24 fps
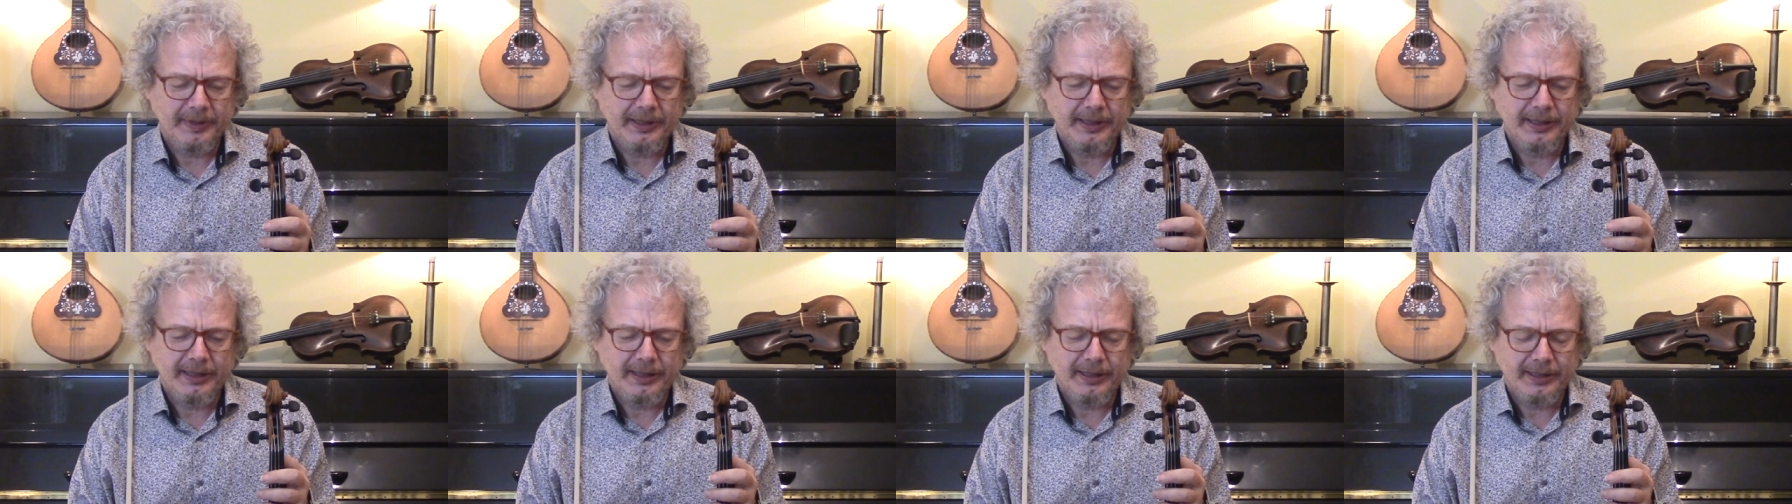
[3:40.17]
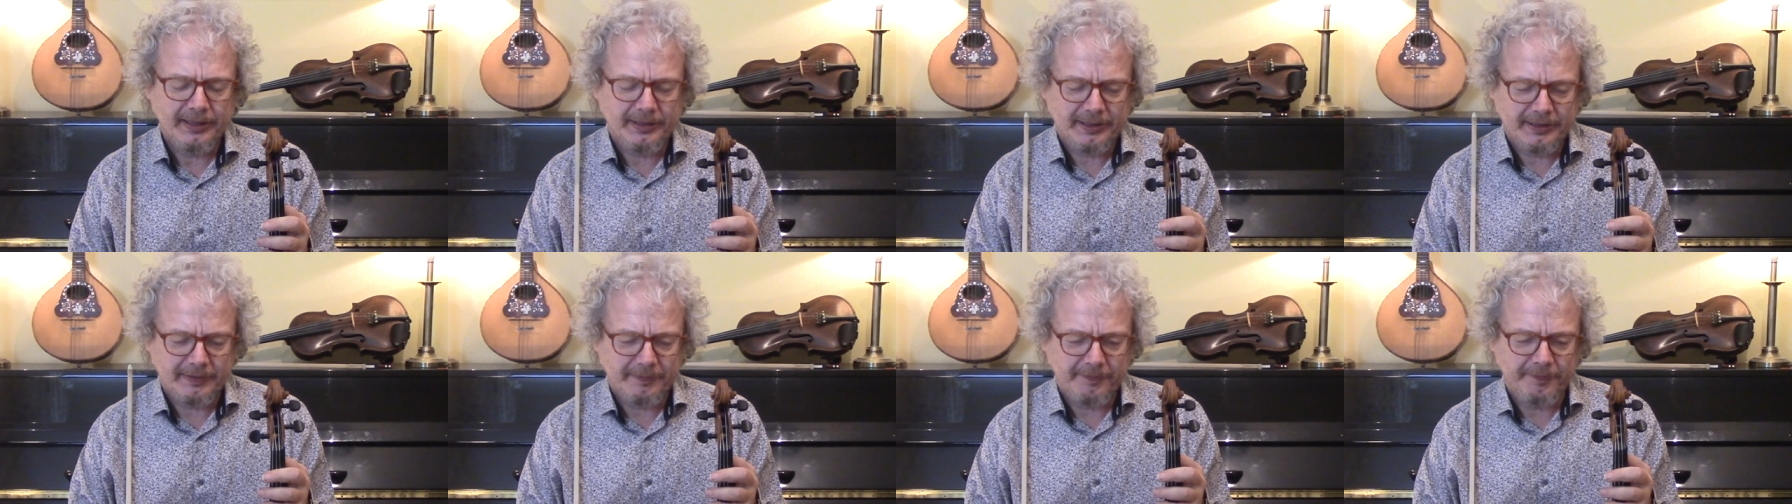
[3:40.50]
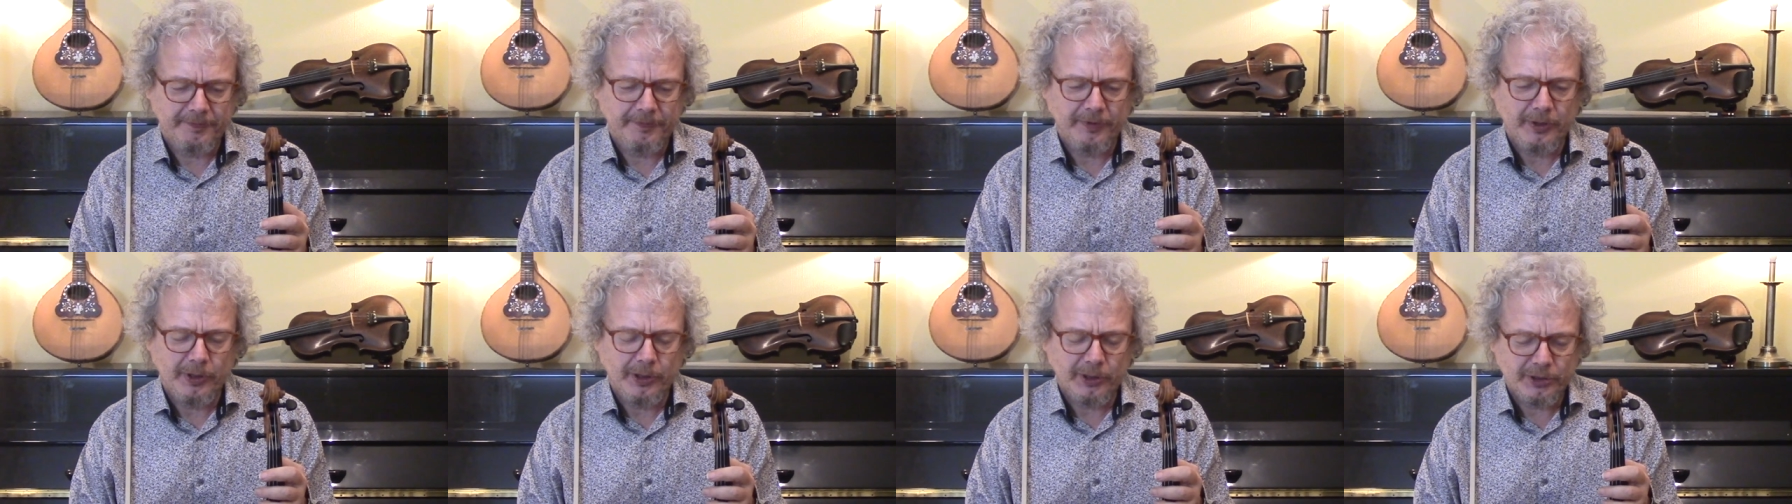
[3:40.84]
is
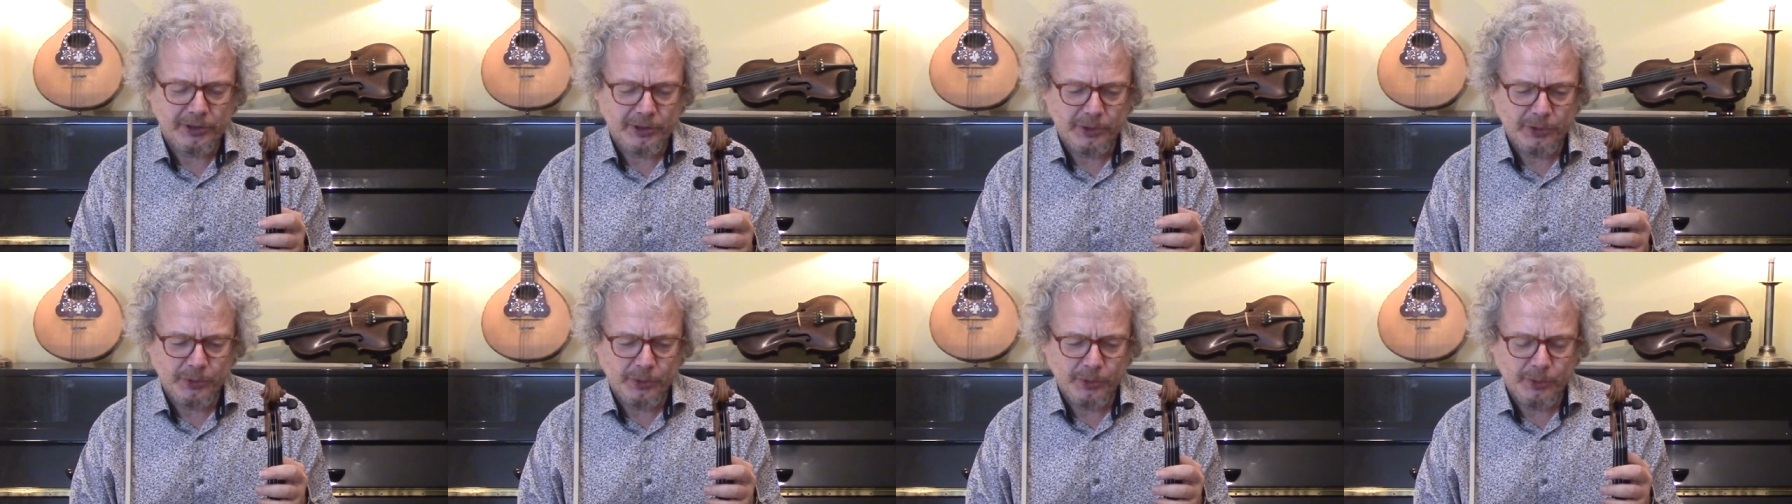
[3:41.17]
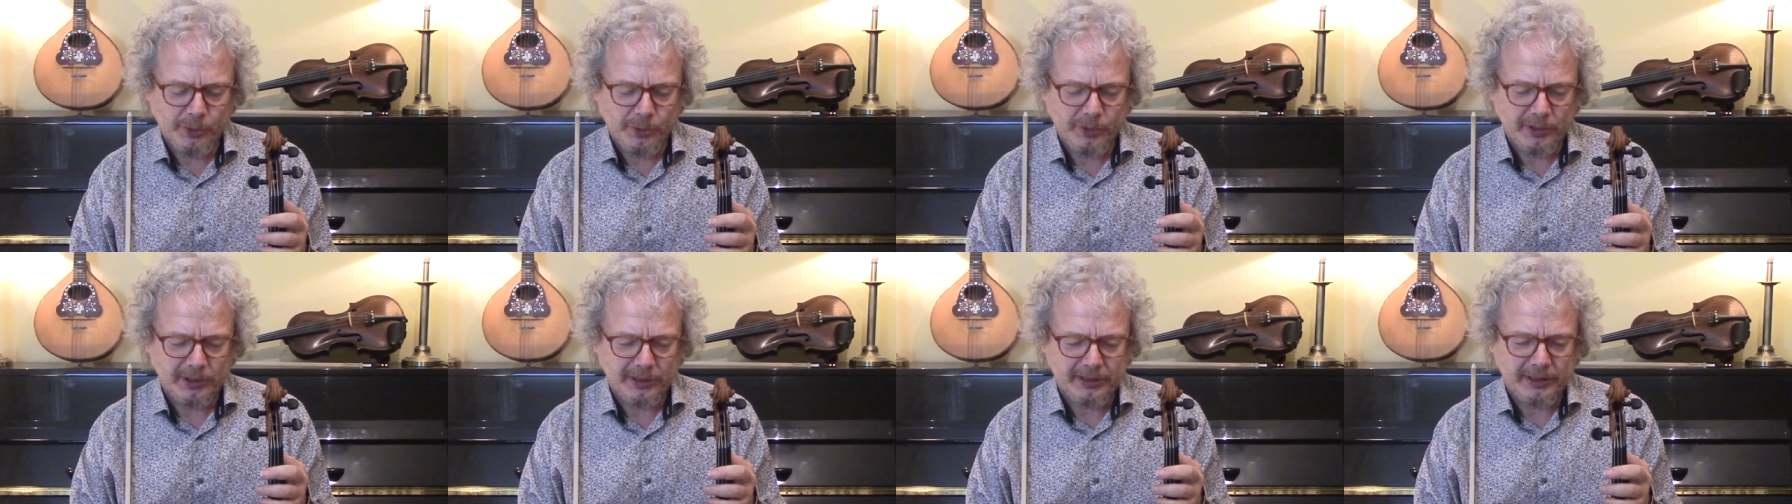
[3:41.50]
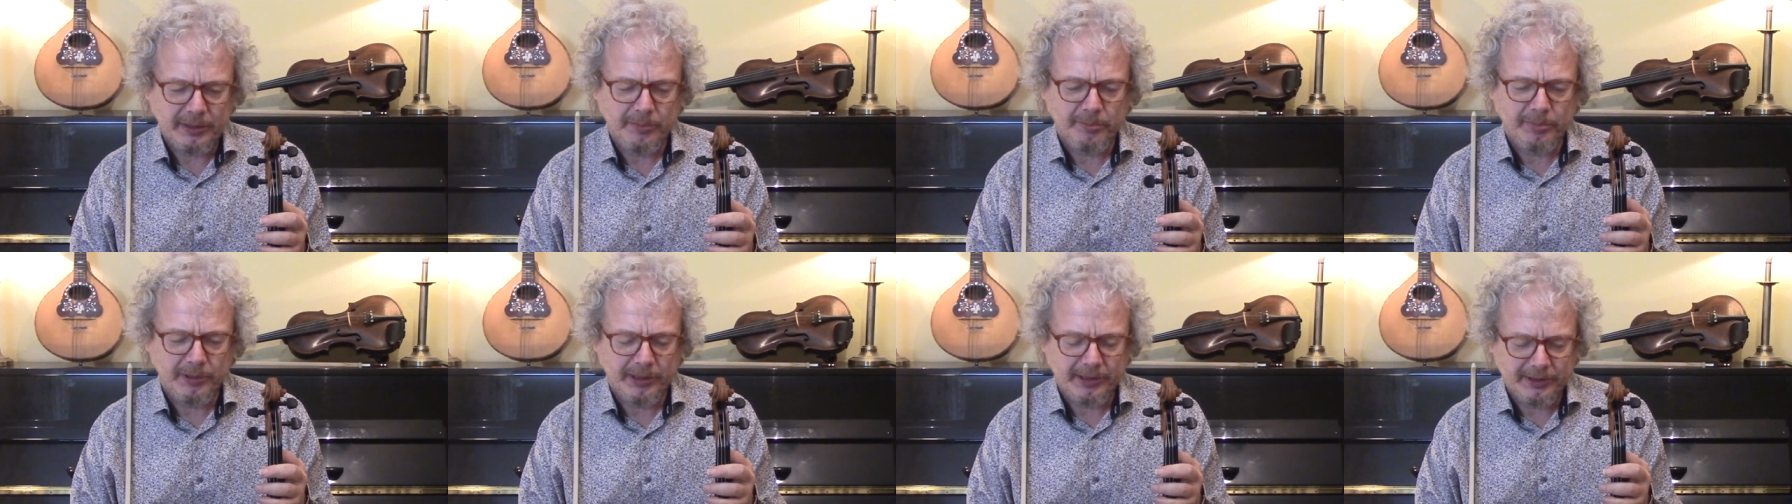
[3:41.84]
far too
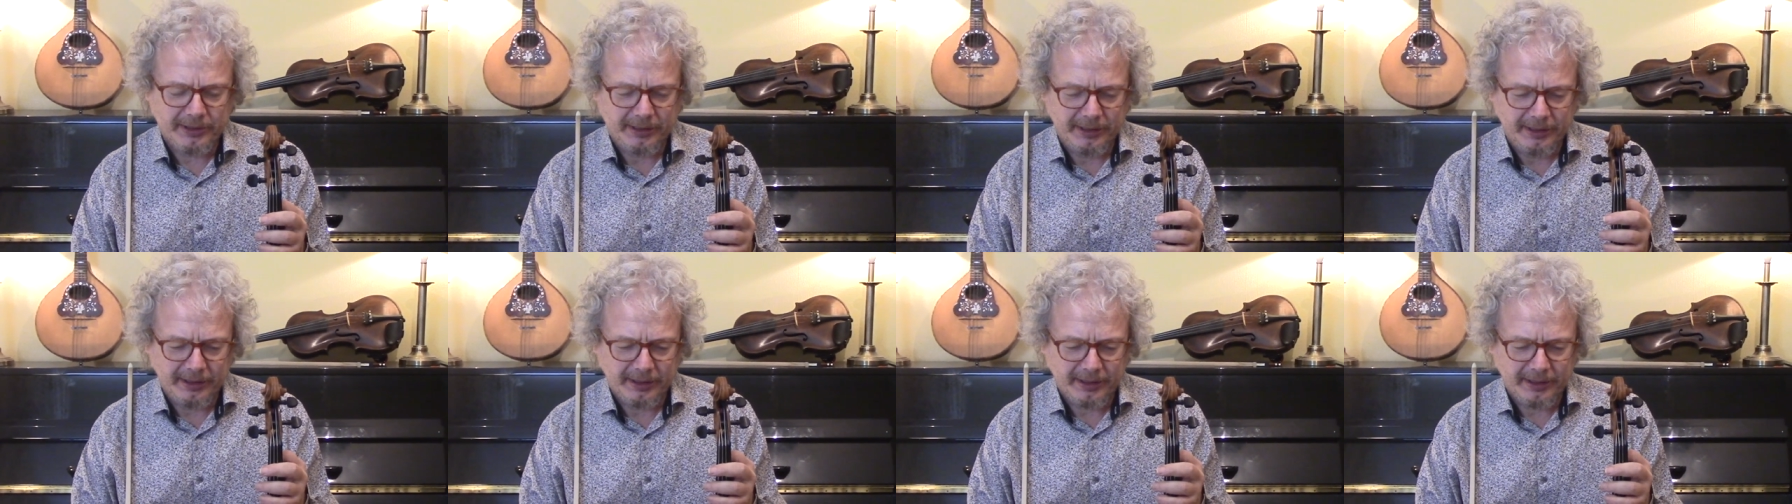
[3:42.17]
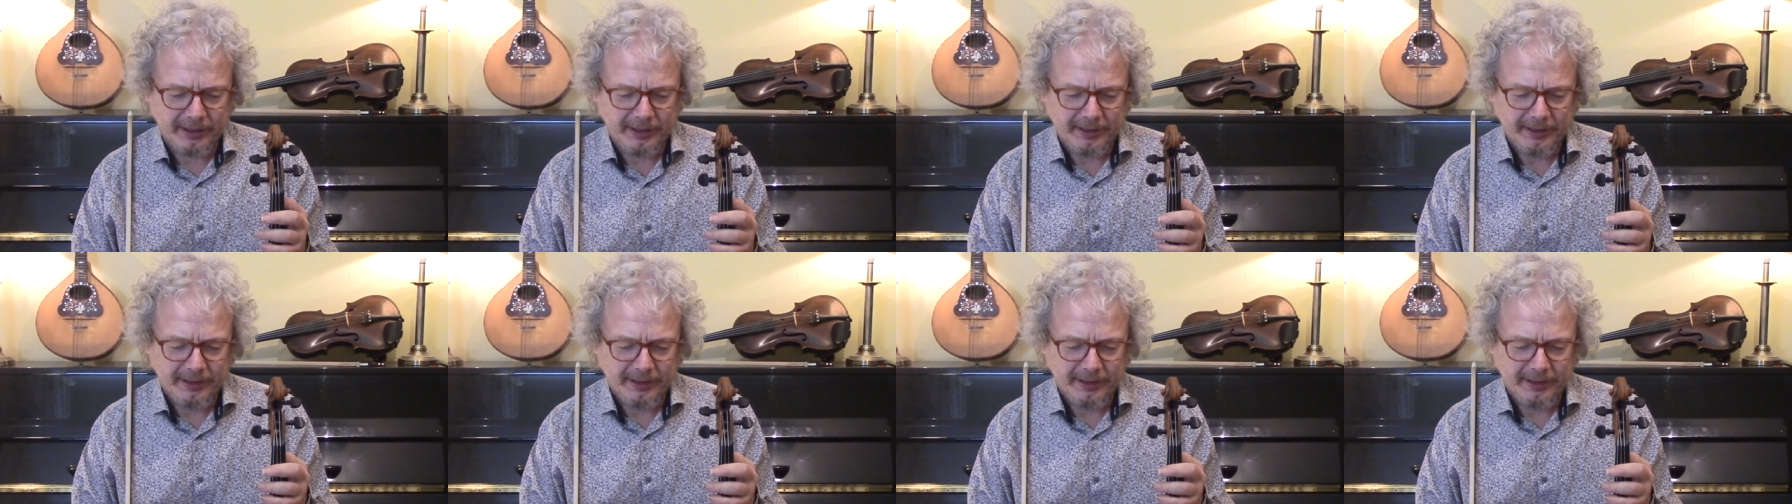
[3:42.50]
simplistic.